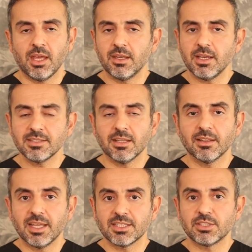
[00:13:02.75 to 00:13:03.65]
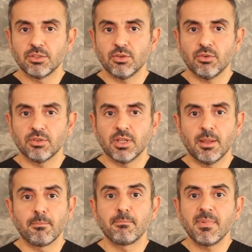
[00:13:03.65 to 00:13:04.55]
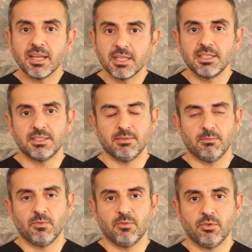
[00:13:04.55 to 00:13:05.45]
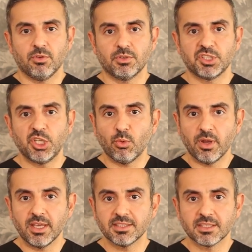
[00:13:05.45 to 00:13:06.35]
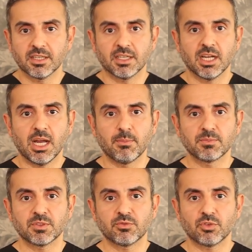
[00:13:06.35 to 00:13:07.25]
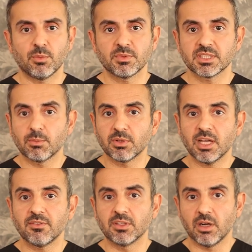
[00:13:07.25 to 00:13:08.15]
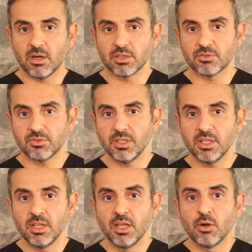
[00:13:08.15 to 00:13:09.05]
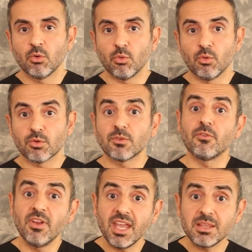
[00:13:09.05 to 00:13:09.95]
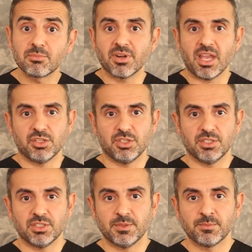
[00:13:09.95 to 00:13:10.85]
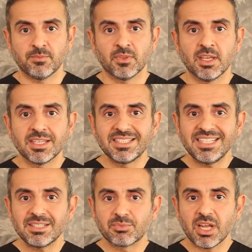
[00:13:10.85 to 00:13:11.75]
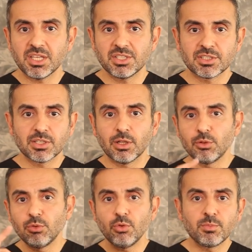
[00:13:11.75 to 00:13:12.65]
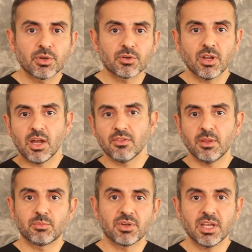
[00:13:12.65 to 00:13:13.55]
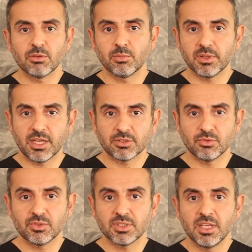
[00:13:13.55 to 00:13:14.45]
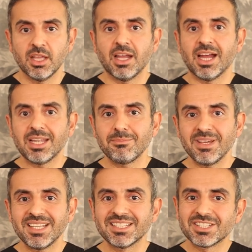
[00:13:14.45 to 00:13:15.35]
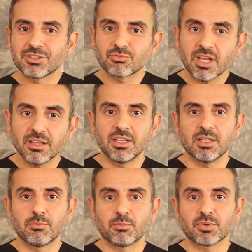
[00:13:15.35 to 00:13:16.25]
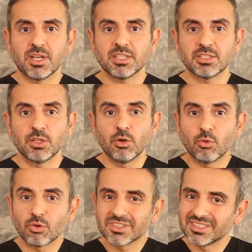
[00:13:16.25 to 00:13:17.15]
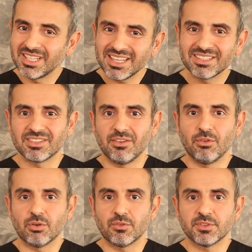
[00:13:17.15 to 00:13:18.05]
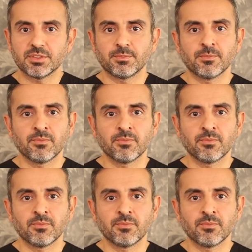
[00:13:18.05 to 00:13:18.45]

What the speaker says: Another less known mechanism for TOS comes from subclavian artery or vein branches. These branches loop around the brachial plexus and may directly compress or tether the nerves.